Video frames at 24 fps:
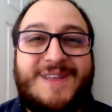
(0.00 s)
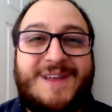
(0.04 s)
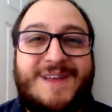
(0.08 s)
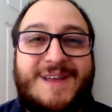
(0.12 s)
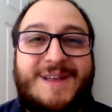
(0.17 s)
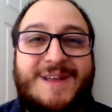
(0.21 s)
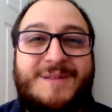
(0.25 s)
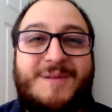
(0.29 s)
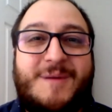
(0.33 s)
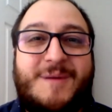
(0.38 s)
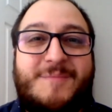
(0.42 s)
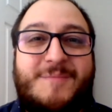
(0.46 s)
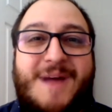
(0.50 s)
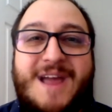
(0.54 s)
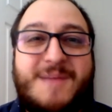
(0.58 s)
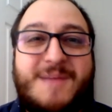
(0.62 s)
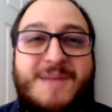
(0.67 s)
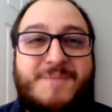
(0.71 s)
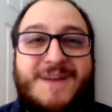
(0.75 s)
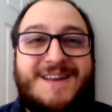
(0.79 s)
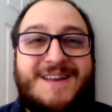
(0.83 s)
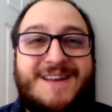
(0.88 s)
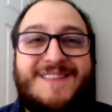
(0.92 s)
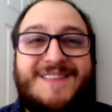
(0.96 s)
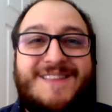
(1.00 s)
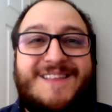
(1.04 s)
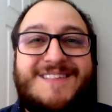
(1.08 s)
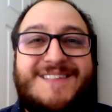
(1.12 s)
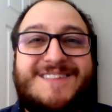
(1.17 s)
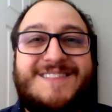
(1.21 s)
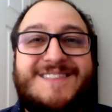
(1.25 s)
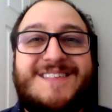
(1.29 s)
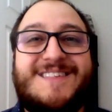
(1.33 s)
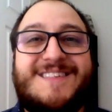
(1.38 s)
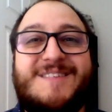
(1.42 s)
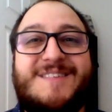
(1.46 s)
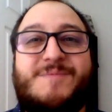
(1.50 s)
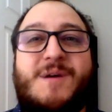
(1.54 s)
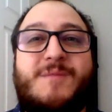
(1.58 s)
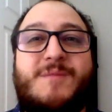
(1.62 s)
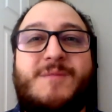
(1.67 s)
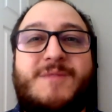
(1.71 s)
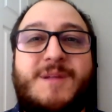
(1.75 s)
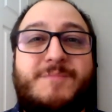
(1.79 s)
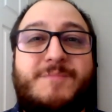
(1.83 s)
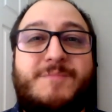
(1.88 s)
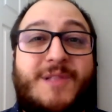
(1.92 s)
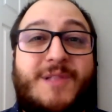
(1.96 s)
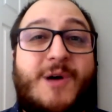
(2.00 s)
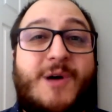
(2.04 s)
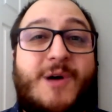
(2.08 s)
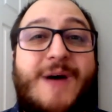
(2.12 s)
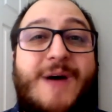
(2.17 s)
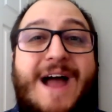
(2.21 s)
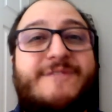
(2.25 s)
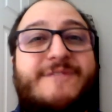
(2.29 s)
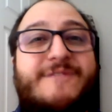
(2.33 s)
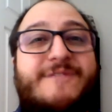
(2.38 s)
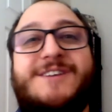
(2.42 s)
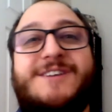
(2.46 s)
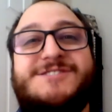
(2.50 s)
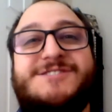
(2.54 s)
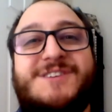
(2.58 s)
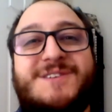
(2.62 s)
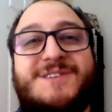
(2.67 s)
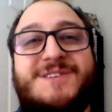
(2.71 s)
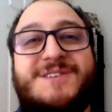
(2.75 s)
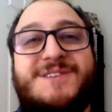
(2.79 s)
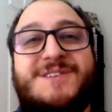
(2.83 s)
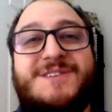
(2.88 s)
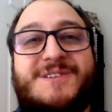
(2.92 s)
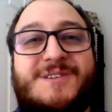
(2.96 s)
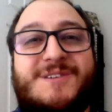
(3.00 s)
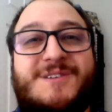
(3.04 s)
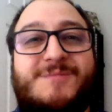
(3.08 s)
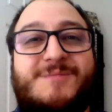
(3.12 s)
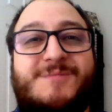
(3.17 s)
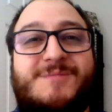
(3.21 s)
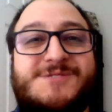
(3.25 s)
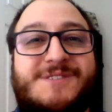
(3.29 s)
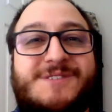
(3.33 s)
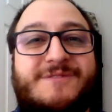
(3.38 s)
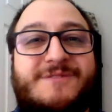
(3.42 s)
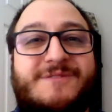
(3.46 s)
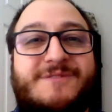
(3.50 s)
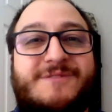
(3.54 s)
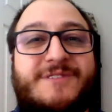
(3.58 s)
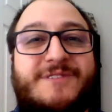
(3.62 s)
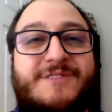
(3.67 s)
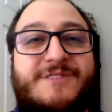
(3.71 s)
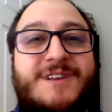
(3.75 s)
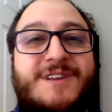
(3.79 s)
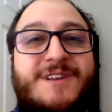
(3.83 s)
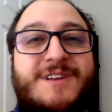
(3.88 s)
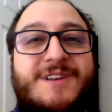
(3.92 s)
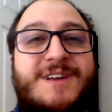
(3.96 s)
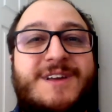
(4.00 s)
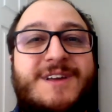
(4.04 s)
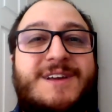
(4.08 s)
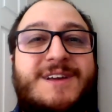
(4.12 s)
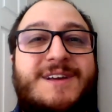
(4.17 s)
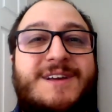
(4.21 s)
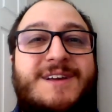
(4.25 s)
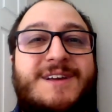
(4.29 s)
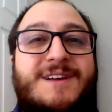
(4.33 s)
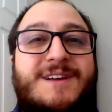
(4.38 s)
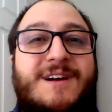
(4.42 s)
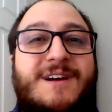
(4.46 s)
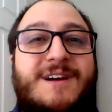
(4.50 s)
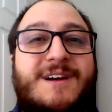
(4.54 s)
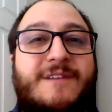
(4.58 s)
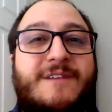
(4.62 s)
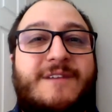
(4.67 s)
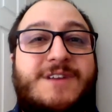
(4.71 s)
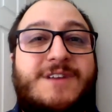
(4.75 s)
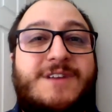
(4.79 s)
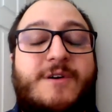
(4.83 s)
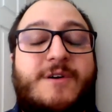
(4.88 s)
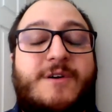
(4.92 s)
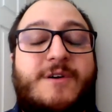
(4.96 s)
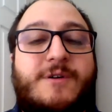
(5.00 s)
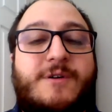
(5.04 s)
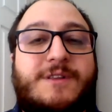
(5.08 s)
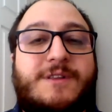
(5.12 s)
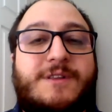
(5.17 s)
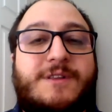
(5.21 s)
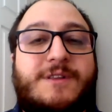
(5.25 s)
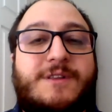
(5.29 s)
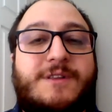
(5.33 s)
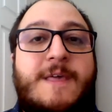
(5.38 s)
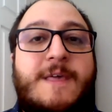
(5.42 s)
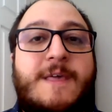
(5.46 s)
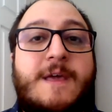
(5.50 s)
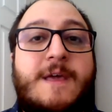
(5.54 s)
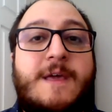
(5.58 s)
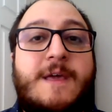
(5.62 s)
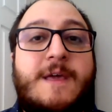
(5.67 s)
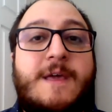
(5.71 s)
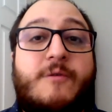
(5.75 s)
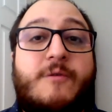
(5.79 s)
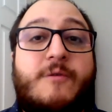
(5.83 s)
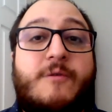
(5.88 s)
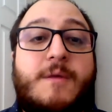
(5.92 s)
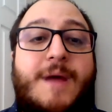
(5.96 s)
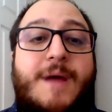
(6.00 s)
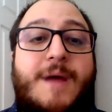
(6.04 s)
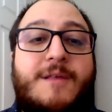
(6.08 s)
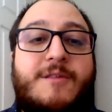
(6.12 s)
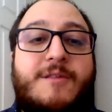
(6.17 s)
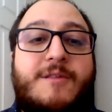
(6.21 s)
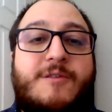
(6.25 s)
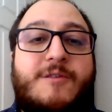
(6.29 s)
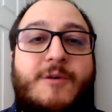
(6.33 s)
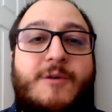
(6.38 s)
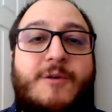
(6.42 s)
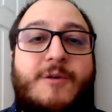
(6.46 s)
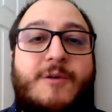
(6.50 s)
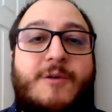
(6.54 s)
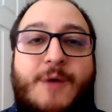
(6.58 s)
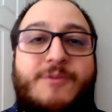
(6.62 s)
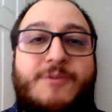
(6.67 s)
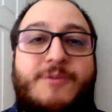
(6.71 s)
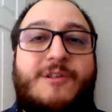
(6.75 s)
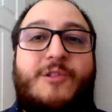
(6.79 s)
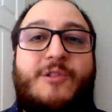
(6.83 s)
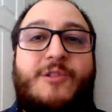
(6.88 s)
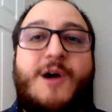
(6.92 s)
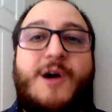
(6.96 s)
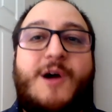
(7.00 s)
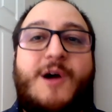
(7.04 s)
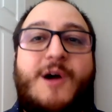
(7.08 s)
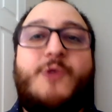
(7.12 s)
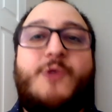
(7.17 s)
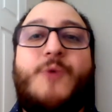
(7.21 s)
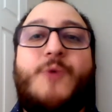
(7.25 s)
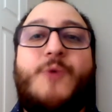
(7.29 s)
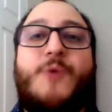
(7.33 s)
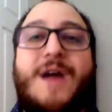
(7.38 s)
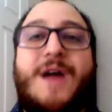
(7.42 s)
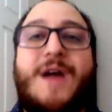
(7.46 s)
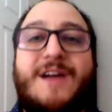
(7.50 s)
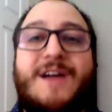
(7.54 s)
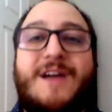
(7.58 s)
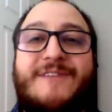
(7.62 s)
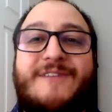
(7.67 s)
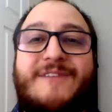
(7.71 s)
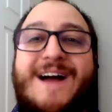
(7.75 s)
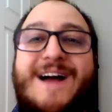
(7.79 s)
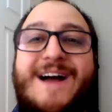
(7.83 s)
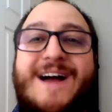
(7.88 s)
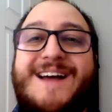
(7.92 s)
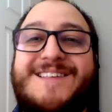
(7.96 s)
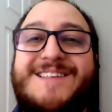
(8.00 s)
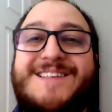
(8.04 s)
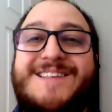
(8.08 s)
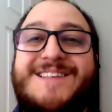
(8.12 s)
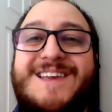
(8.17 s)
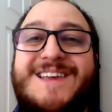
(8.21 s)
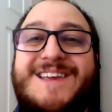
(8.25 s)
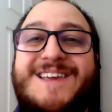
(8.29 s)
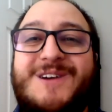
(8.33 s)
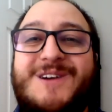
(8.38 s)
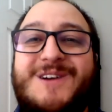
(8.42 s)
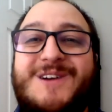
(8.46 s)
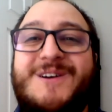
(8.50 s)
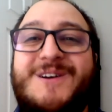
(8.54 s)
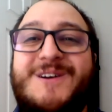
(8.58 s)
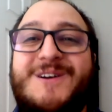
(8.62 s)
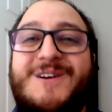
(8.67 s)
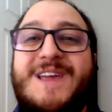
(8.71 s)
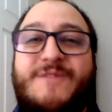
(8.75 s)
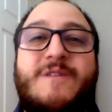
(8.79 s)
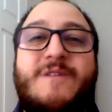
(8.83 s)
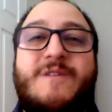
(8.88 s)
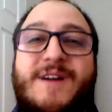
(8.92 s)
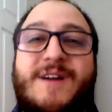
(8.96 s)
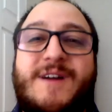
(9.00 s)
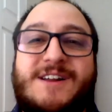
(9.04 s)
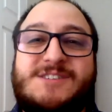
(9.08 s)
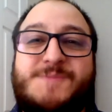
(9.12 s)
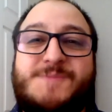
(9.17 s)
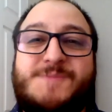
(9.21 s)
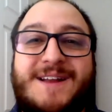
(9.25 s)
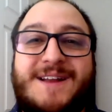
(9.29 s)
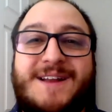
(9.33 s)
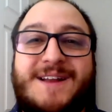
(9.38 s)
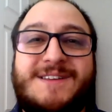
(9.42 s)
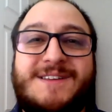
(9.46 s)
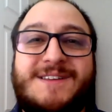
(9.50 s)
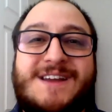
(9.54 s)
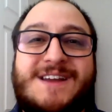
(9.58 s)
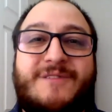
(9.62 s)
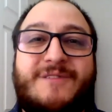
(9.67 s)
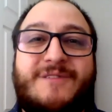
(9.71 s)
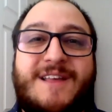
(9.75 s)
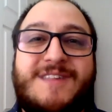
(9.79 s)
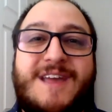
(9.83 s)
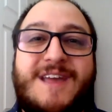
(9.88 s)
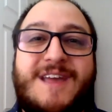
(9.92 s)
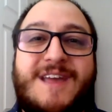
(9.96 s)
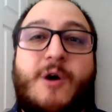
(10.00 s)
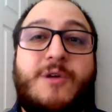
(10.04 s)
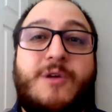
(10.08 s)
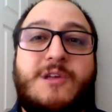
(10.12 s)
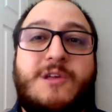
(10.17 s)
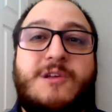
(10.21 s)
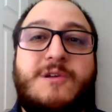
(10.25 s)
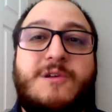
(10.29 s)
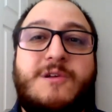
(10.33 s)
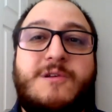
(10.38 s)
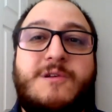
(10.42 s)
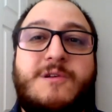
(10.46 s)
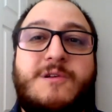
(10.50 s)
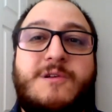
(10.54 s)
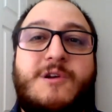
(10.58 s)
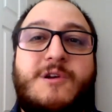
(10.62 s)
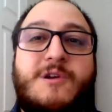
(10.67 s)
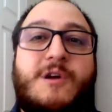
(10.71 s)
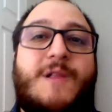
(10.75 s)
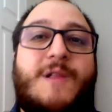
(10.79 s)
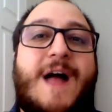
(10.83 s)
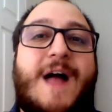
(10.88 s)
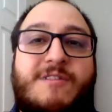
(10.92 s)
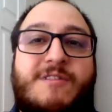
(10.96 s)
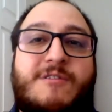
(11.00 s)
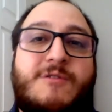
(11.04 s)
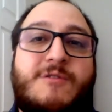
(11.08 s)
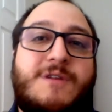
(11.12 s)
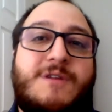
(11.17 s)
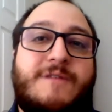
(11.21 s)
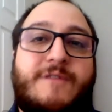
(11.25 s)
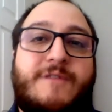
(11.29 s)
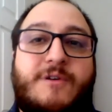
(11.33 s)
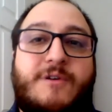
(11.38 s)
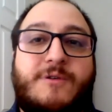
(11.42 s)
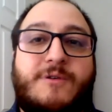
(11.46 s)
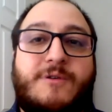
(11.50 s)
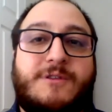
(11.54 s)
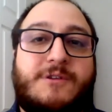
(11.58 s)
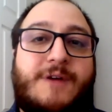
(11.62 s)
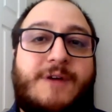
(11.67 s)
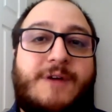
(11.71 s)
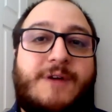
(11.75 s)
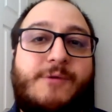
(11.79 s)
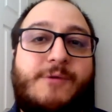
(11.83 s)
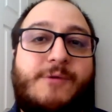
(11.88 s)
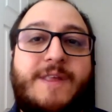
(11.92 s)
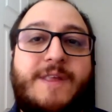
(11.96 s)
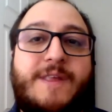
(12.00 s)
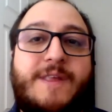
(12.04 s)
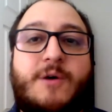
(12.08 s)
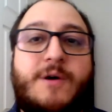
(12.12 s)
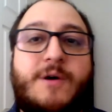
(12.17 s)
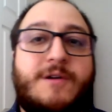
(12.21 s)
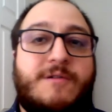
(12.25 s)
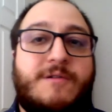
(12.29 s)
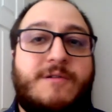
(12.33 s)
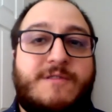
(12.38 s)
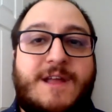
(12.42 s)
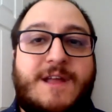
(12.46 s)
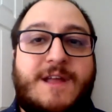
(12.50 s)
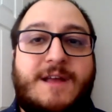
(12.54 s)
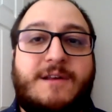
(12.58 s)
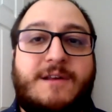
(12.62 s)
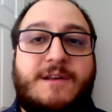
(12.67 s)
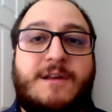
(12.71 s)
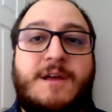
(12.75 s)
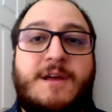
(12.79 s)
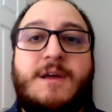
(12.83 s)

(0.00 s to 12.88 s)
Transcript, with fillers: In, in my opinion, this this is probably below average in terms of of difficulty. So yeah. So that was a long way of asking you if you've ever experienced students kind of like saying, "Oh, your class is too difficult," or "I really don't understand